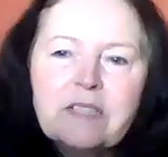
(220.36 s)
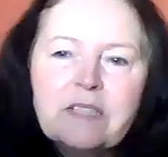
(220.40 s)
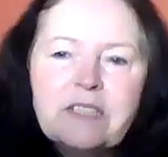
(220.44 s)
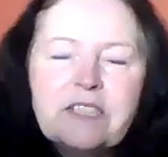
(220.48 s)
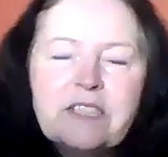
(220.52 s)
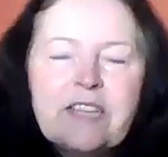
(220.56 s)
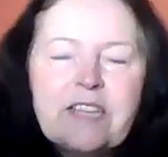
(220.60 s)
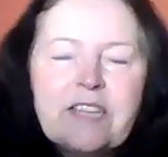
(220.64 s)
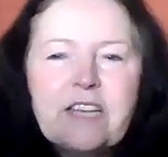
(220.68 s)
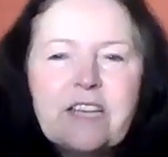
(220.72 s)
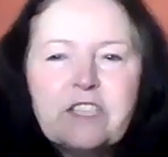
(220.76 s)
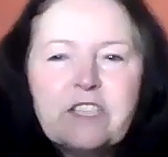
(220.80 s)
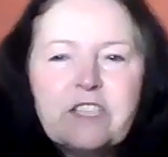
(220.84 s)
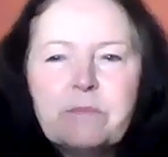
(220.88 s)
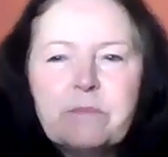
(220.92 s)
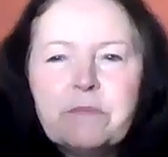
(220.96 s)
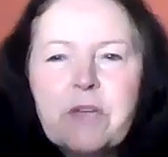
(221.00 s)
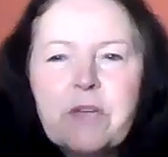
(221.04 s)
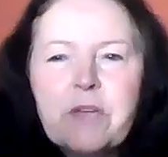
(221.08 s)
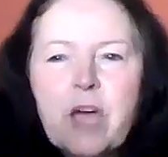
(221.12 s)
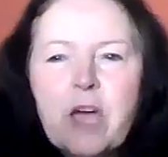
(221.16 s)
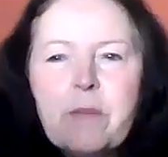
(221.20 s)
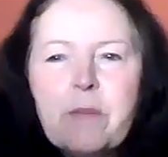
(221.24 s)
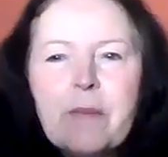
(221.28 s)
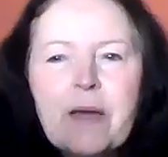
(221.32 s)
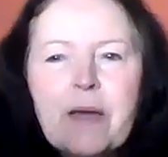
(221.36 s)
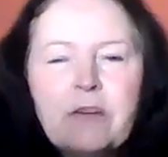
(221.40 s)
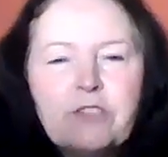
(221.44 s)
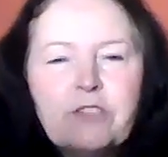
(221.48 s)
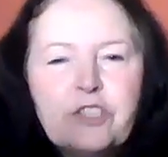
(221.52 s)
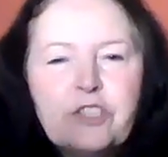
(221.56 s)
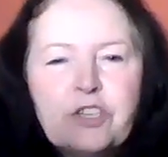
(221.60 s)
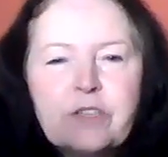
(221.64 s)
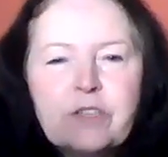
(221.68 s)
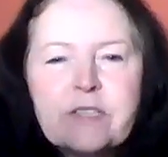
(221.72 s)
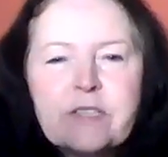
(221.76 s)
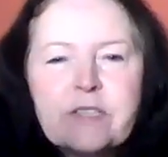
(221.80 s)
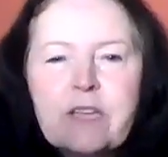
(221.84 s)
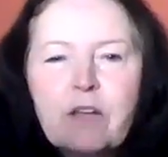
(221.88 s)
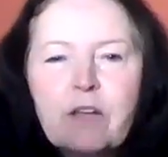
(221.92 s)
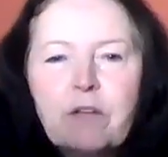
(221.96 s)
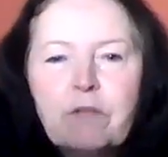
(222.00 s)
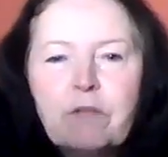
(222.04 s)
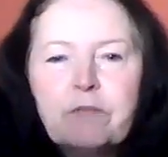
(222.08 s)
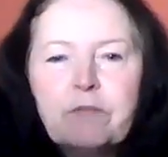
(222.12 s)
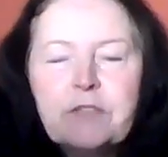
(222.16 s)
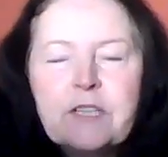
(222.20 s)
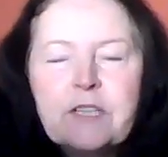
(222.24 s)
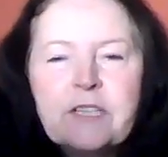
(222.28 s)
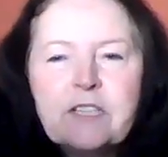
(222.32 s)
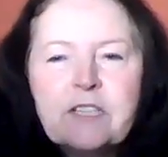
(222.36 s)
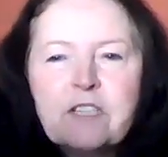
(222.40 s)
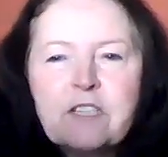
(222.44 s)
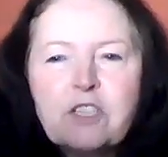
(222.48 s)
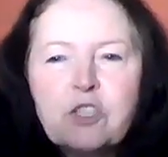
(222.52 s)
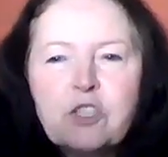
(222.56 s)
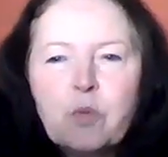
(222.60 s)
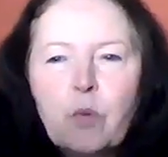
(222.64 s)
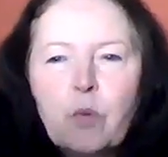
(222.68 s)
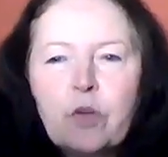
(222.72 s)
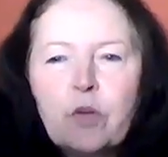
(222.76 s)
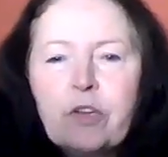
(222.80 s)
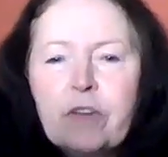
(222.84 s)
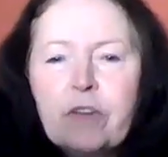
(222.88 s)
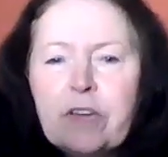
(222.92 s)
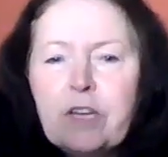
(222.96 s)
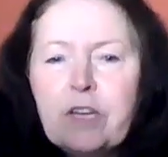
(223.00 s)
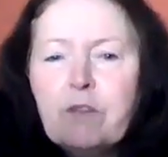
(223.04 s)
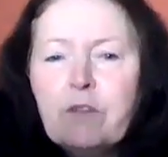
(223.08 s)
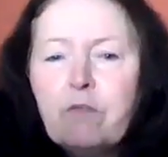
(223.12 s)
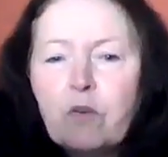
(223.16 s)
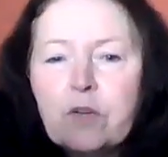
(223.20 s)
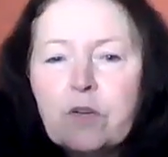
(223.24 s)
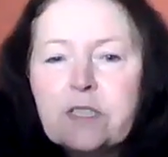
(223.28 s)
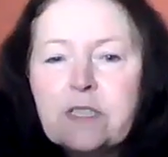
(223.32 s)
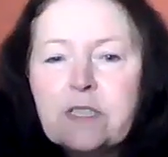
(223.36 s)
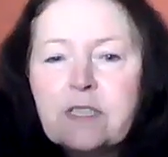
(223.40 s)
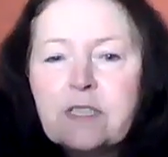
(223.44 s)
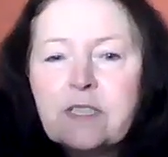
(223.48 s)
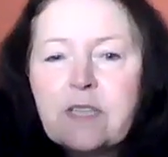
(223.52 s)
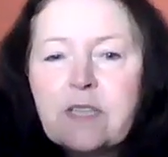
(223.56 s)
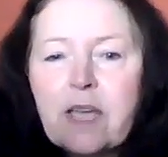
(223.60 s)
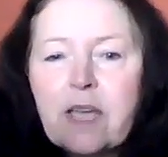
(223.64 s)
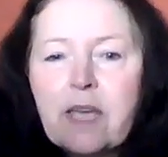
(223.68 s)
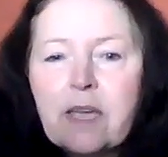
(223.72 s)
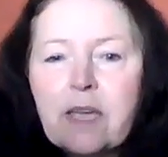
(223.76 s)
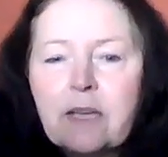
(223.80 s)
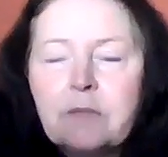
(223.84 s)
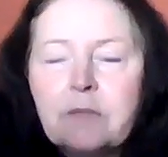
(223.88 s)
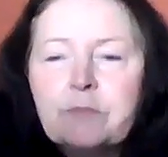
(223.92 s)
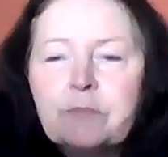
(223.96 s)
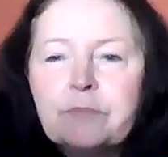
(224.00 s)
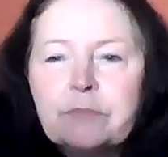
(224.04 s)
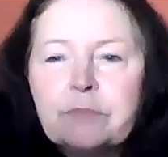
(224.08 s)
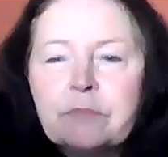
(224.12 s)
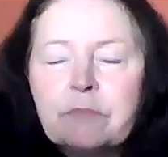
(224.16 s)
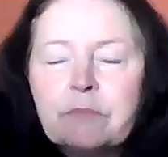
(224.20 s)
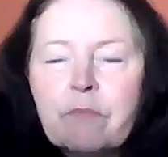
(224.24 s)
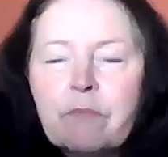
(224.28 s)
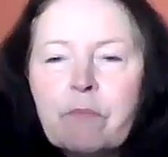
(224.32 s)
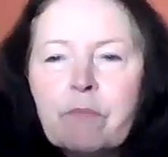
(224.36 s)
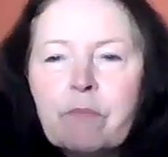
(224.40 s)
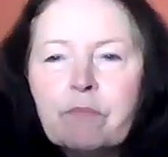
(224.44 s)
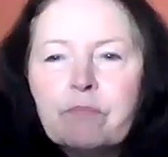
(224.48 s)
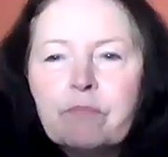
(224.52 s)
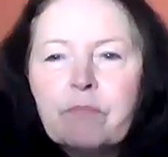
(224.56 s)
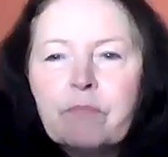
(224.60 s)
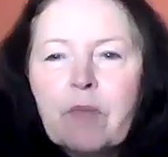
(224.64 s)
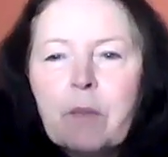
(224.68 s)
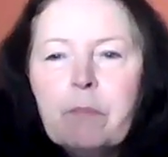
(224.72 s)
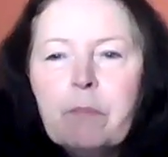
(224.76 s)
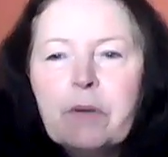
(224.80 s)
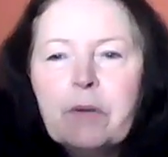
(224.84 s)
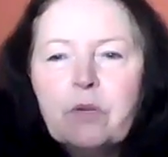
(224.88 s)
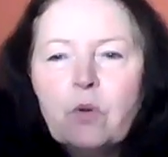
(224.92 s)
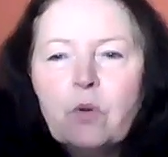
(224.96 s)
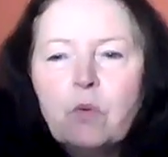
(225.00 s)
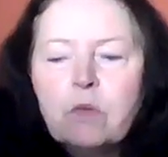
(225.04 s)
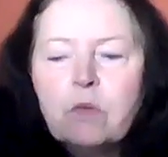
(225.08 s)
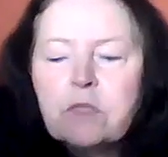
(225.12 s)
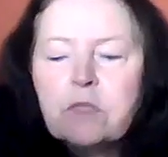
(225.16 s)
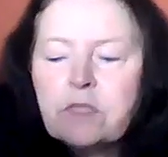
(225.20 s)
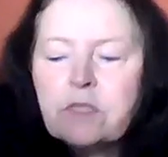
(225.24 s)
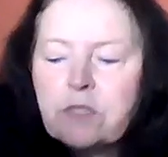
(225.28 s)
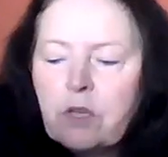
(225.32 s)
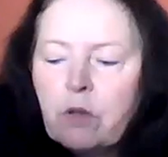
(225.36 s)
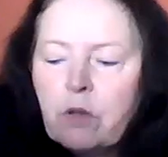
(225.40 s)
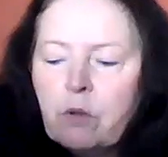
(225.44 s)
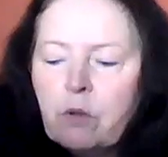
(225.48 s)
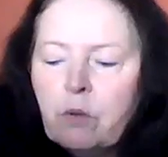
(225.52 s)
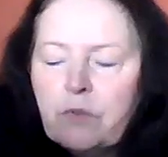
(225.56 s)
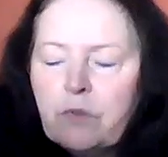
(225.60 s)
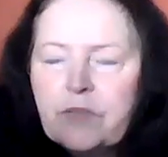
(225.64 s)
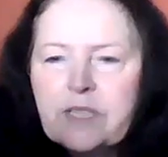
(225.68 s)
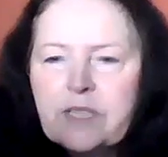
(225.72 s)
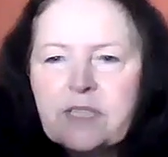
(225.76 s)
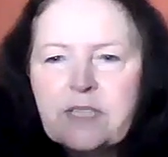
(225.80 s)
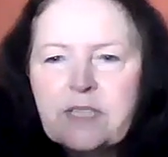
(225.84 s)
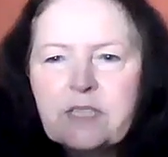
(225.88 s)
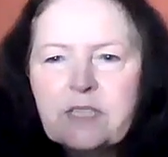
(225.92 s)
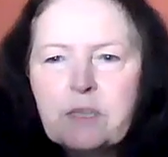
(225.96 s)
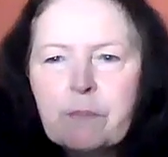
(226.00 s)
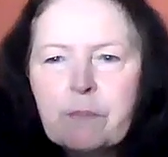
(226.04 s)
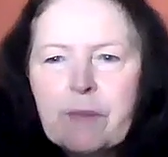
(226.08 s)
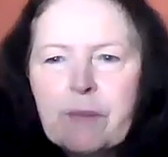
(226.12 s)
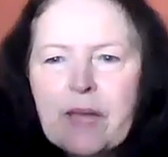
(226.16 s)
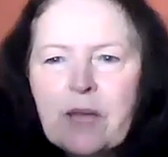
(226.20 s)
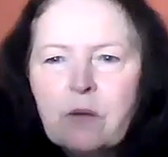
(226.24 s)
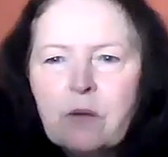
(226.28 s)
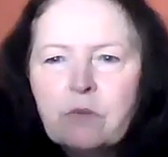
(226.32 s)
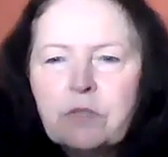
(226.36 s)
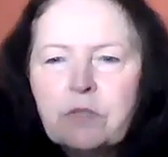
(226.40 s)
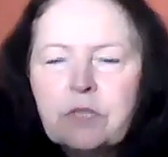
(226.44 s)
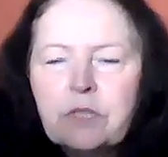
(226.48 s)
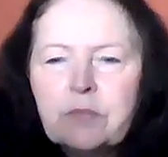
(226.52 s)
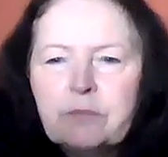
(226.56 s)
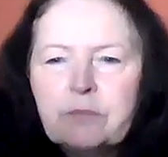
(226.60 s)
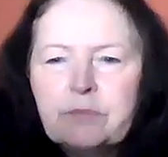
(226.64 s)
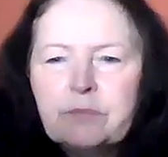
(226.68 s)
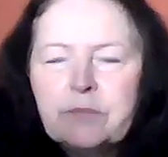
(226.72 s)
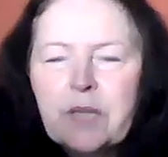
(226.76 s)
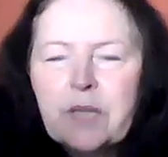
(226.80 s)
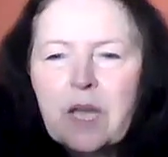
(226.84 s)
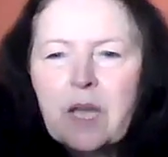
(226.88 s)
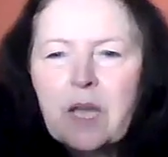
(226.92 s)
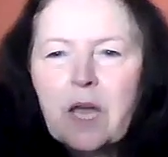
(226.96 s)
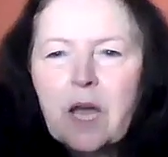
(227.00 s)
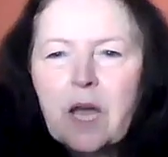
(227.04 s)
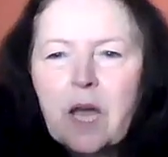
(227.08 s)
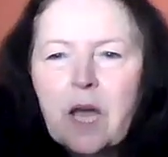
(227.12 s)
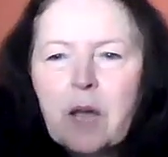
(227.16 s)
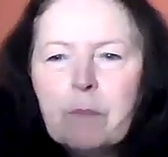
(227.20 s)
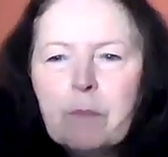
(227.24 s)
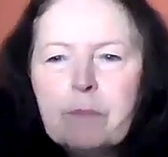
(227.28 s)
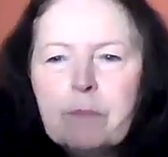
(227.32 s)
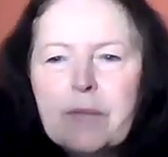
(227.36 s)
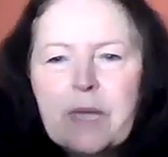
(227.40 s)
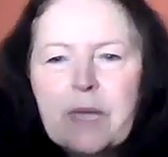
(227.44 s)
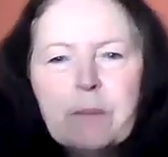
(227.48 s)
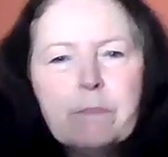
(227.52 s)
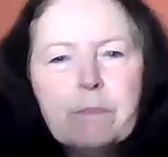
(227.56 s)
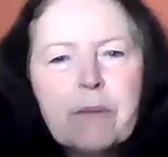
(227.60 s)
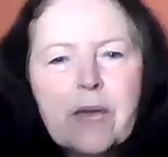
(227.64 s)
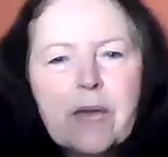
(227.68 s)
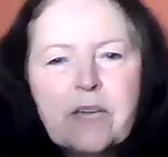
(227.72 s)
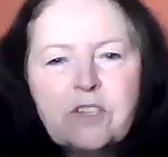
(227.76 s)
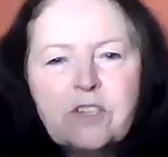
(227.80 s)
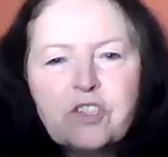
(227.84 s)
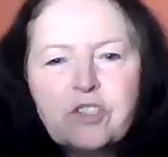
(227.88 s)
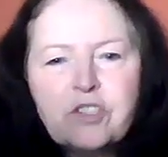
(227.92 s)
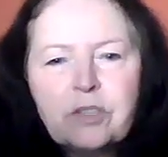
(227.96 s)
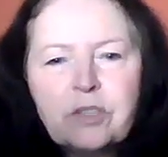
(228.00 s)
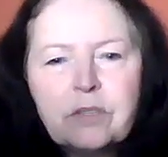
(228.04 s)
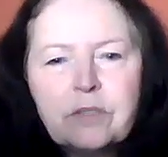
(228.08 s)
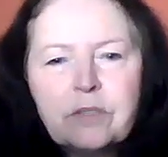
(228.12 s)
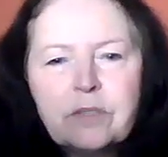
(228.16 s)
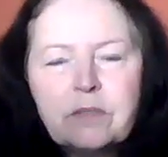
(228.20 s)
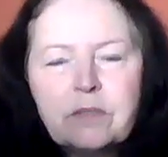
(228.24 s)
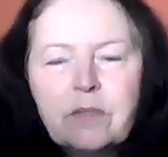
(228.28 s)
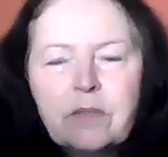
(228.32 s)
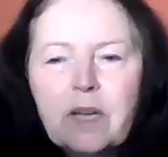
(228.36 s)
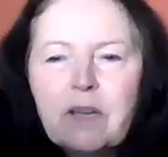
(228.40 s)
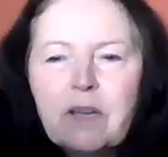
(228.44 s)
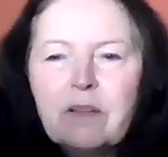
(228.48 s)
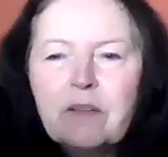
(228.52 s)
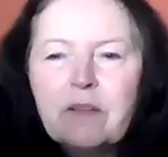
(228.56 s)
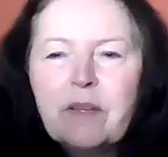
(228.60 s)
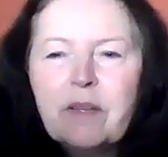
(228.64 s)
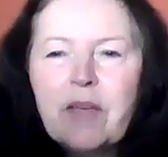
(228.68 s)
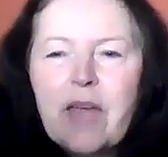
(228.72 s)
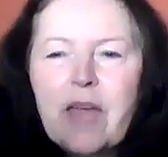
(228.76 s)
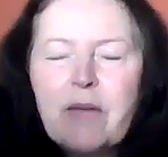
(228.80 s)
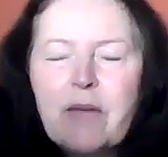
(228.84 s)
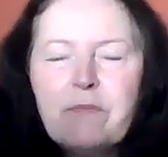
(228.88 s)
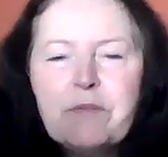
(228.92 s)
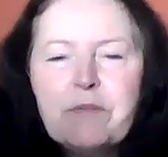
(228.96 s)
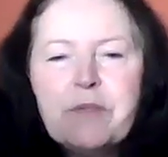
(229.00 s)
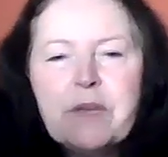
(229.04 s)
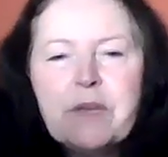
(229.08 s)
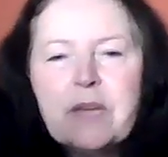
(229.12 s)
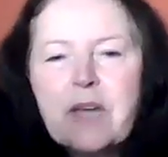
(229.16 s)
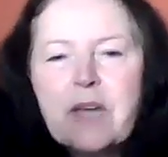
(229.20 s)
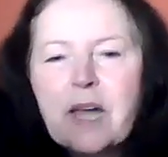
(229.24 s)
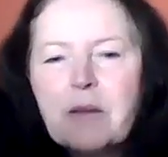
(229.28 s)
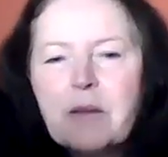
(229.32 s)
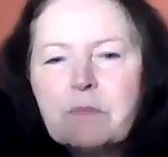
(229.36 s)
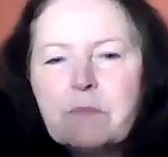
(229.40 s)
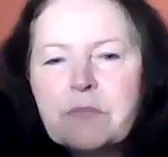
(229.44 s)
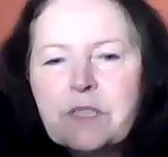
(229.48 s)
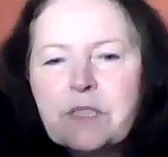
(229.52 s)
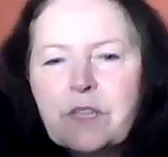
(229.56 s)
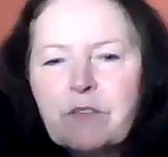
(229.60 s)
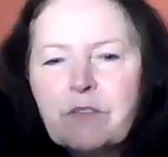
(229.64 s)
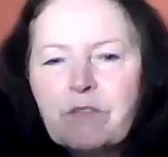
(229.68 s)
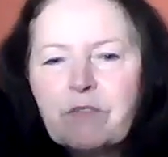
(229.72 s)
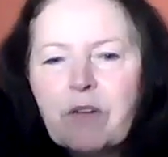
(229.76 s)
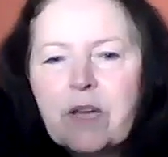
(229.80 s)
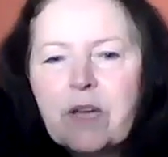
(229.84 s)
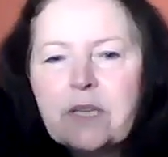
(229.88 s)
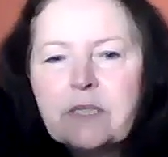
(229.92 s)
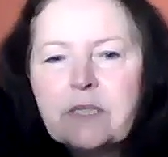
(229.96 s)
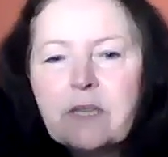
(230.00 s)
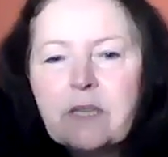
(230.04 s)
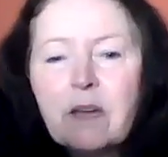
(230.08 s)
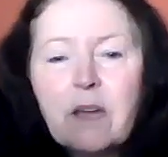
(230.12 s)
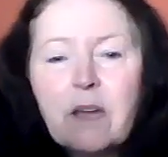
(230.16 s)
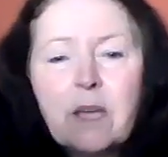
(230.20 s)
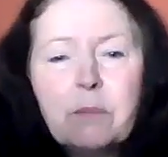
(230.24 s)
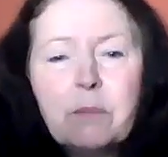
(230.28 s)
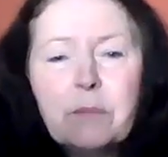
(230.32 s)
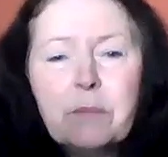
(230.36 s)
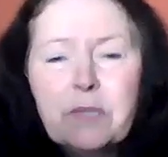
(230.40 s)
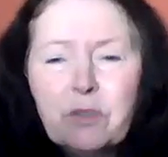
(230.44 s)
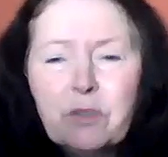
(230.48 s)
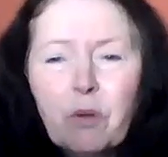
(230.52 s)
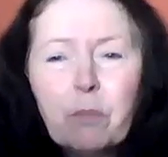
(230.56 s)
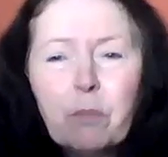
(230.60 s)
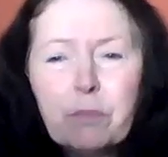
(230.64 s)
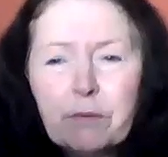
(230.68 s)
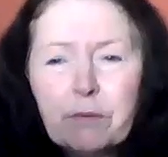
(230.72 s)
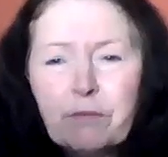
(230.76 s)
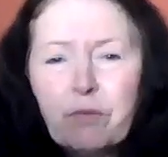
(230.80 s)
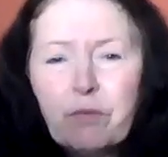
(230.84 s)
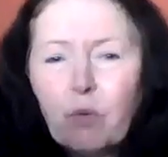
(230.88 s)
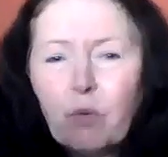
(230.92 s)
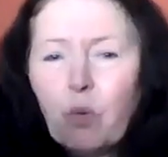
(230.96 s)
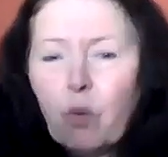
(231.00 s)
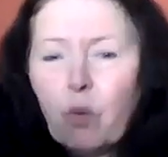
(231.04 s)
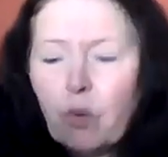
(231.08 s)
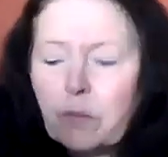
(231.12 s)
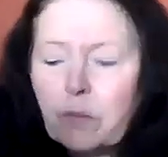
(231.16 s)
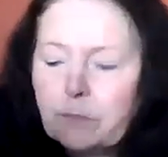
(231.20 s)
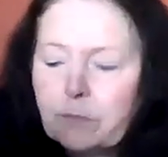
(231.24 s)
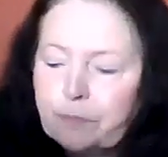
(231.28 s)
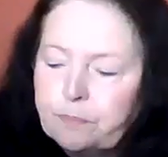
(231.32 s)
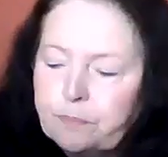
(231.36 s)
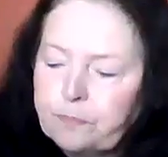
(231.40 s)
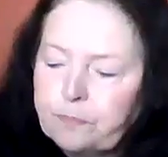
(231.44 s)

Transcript: to take some time out to yourself to listen to what your inner voice is saying, but also this is about being patient. Everything happens at the right time and not before.